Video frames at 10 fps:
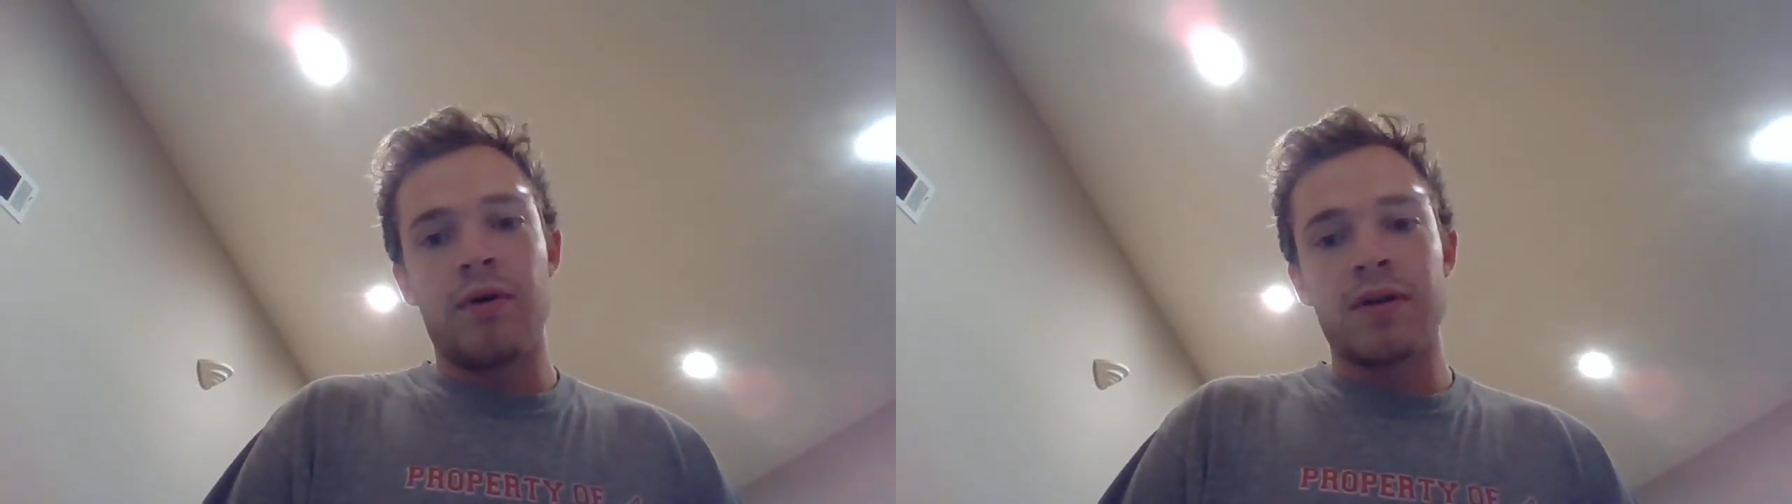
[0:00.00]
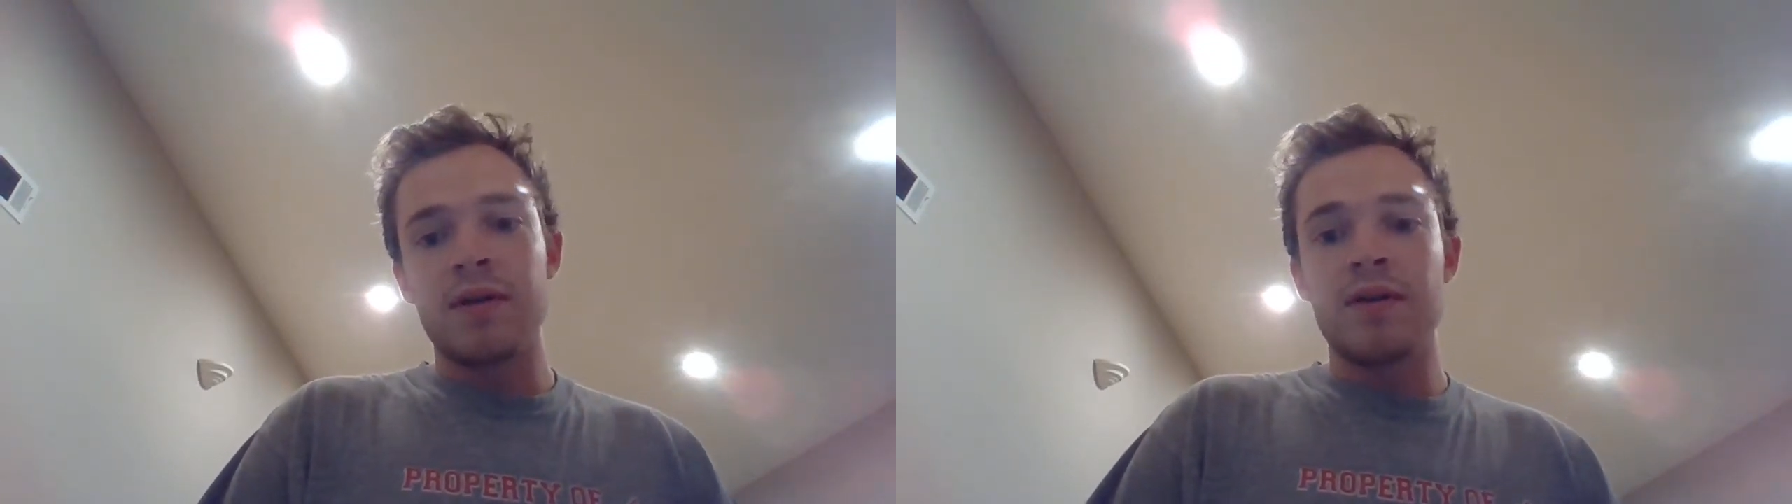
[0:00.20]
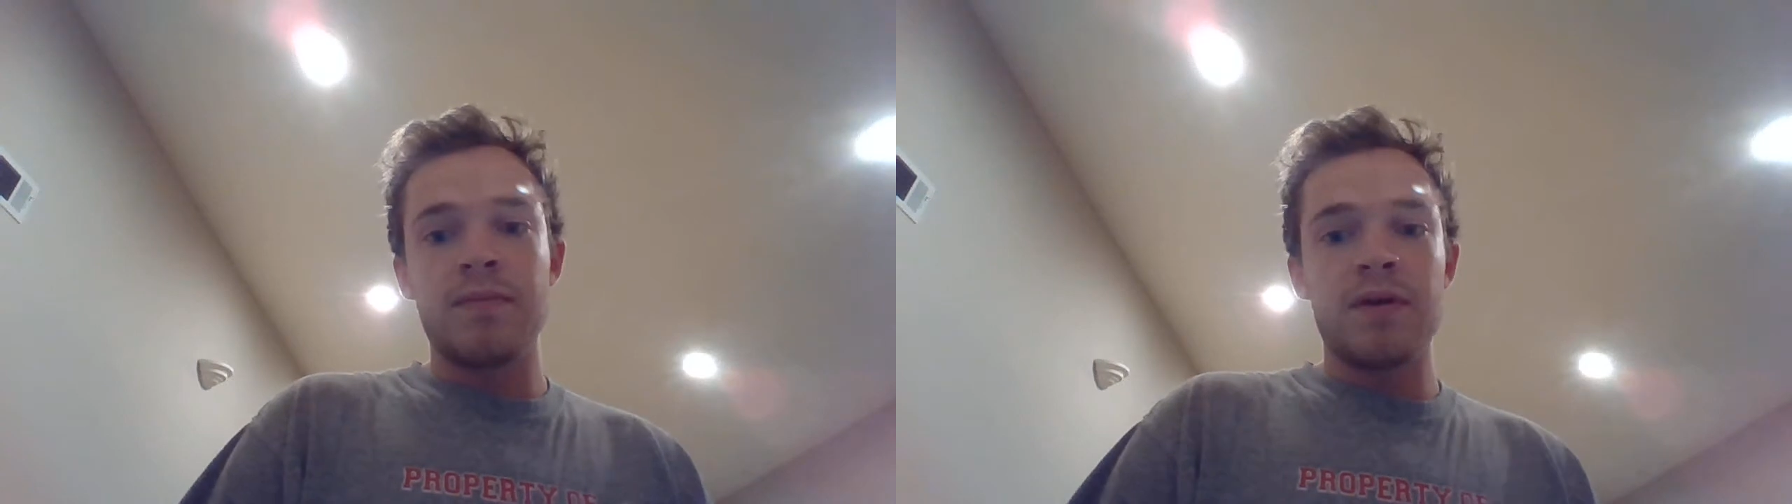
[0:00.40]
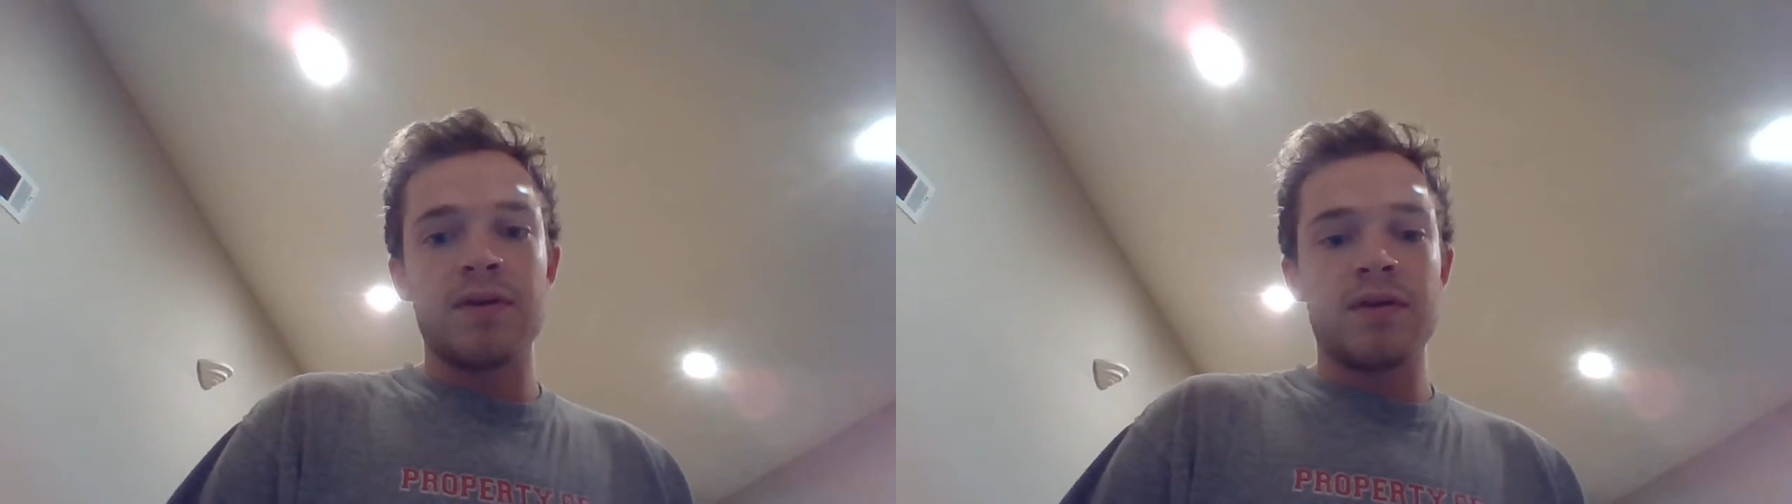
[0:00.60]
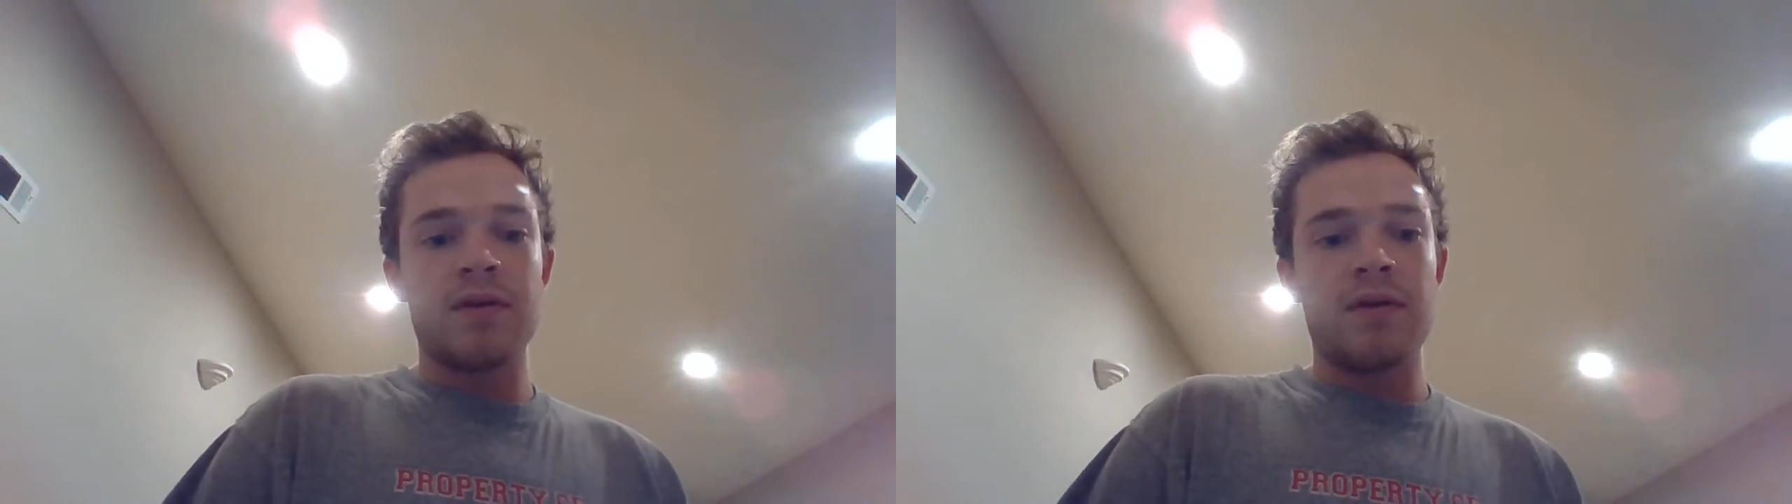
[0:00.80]

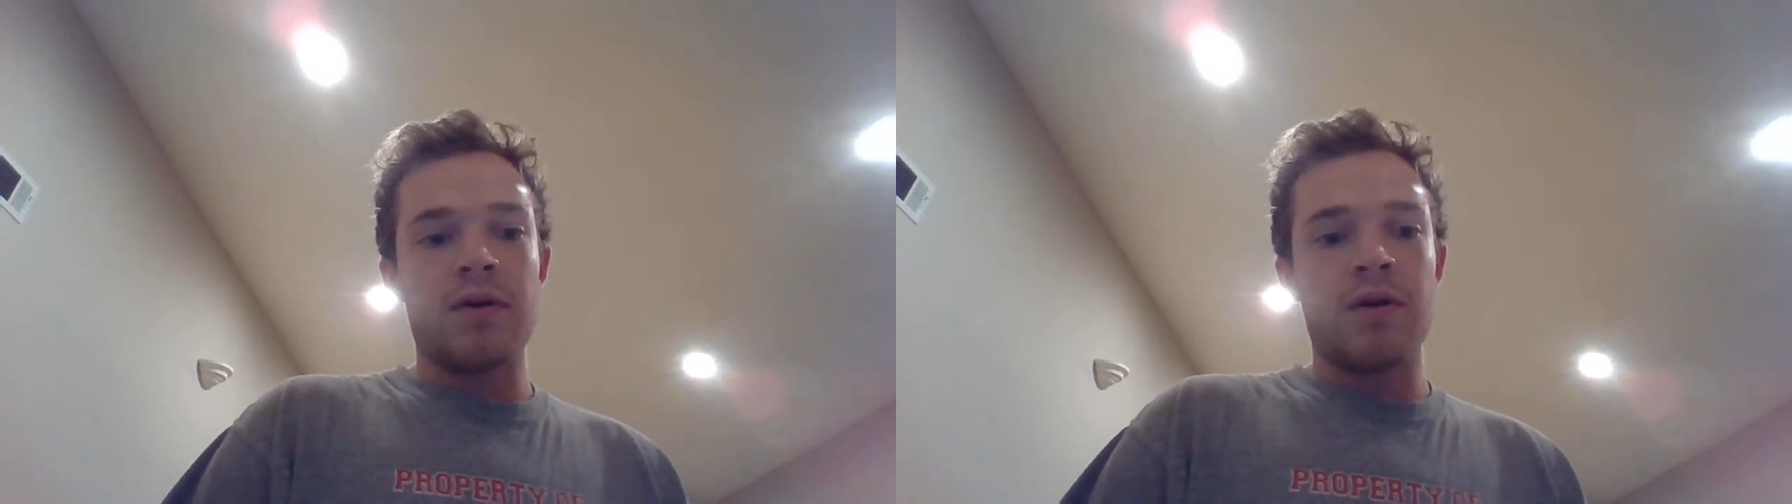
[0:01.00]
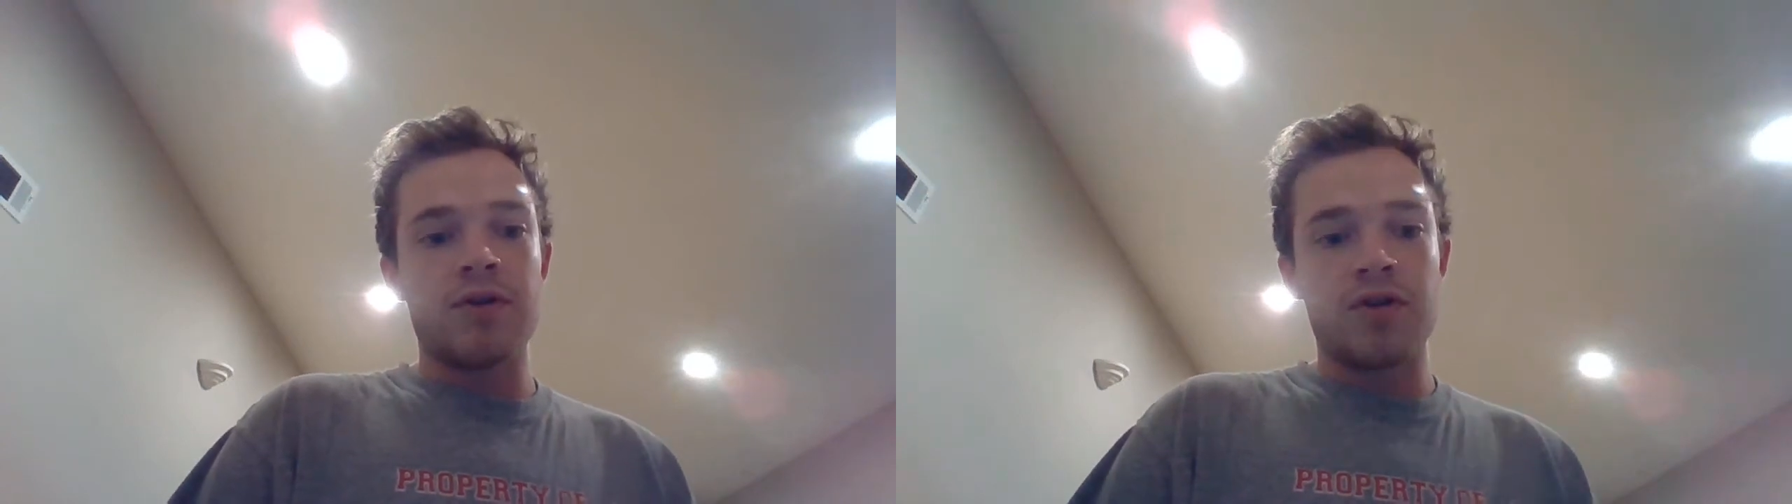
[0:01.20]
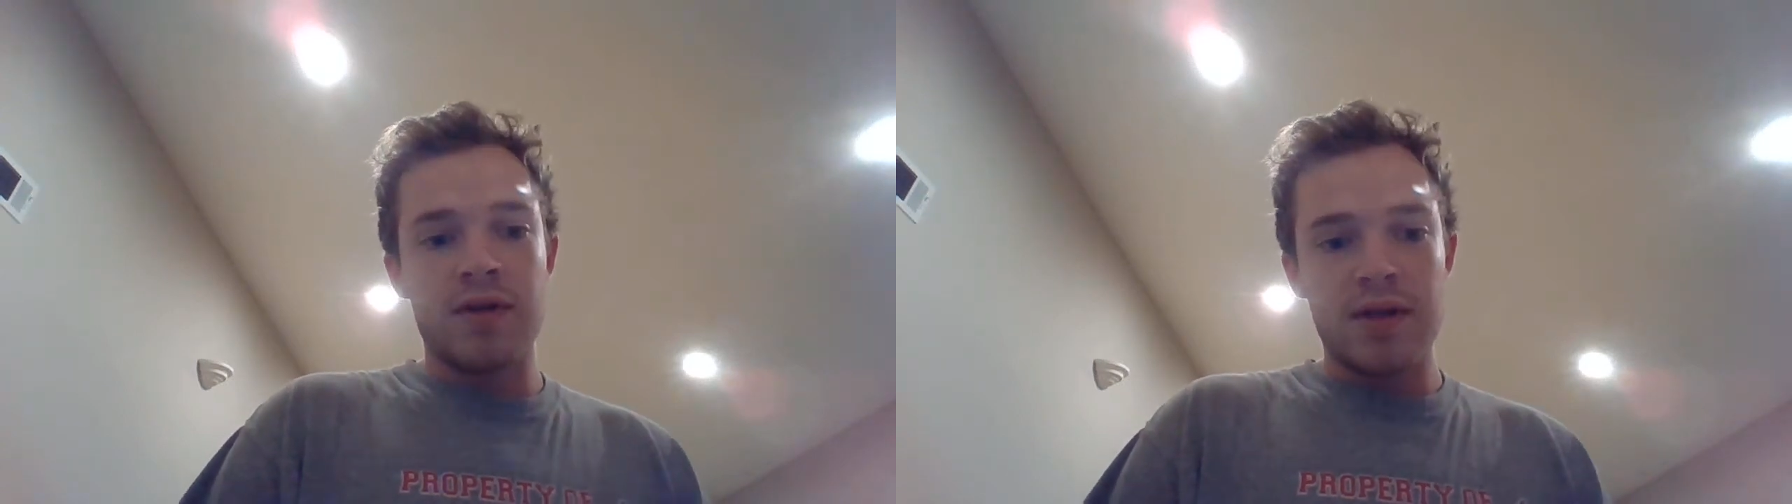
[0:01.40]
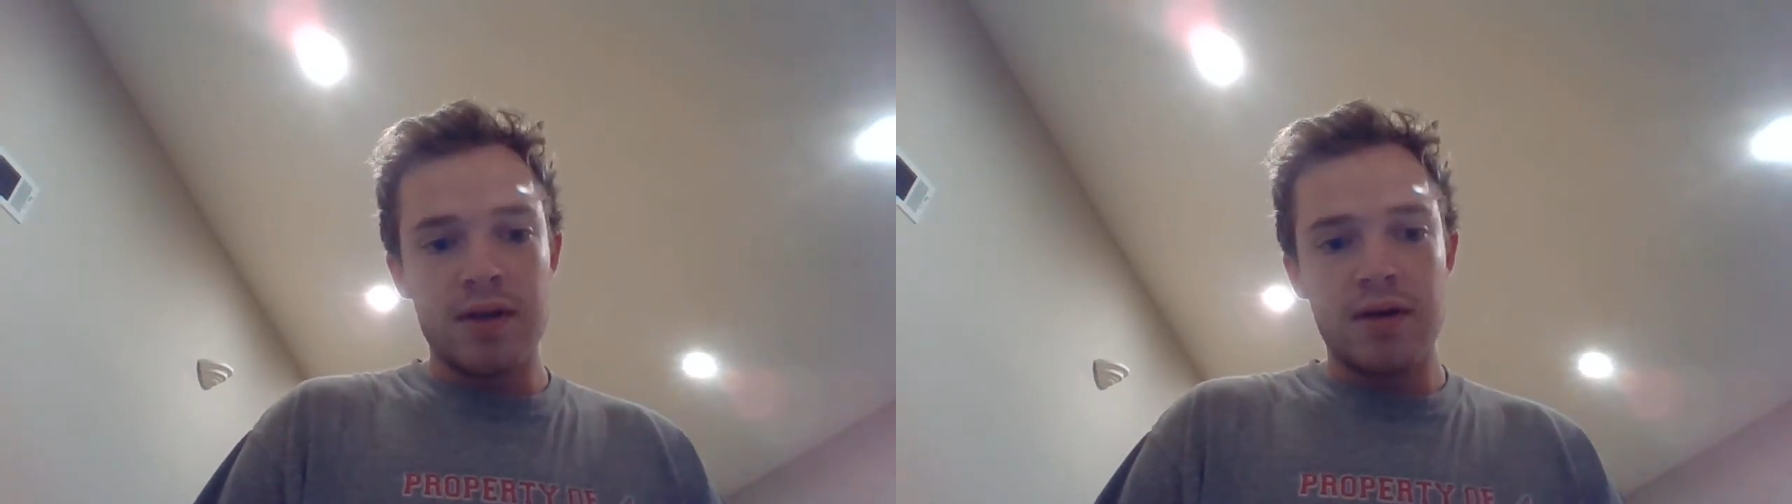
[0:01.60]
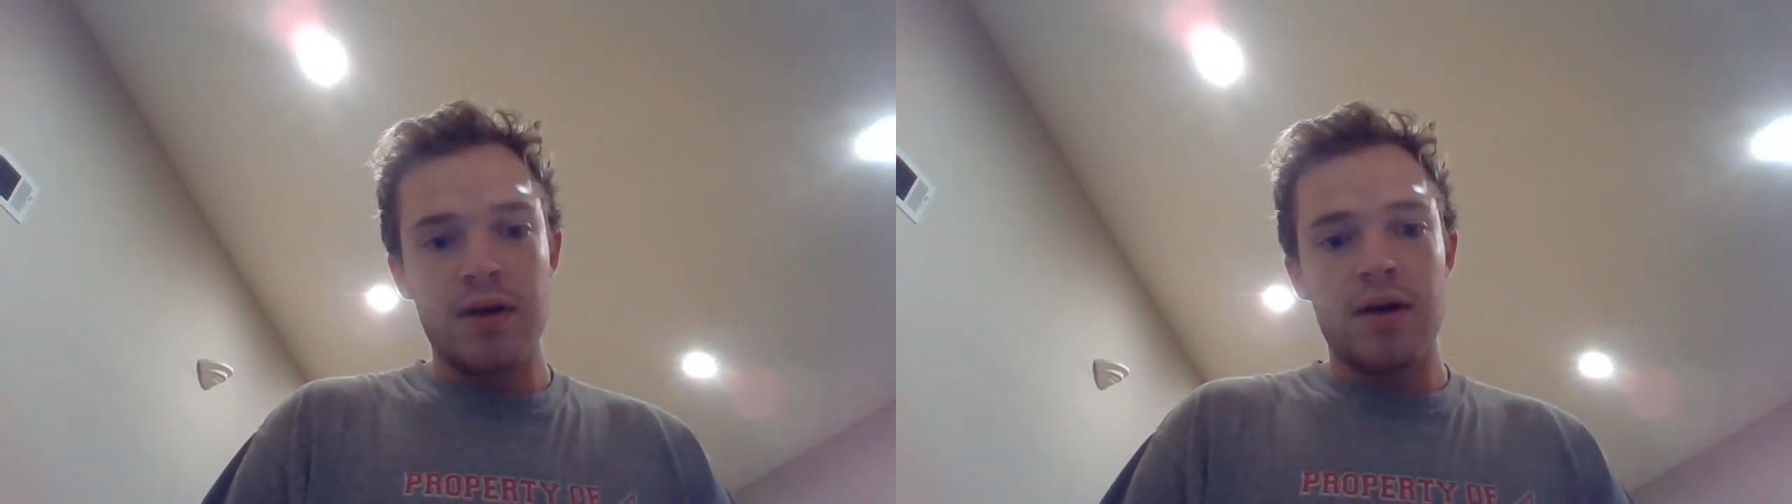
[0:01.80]
participants are
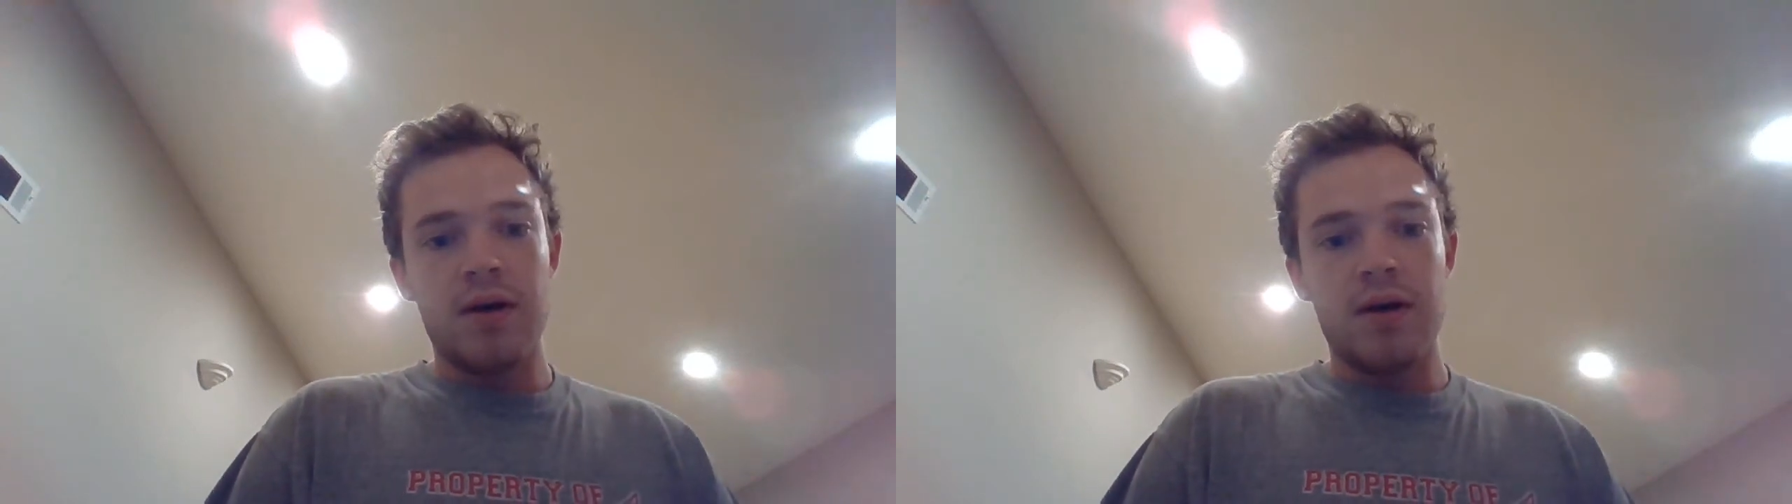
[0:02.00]
treated,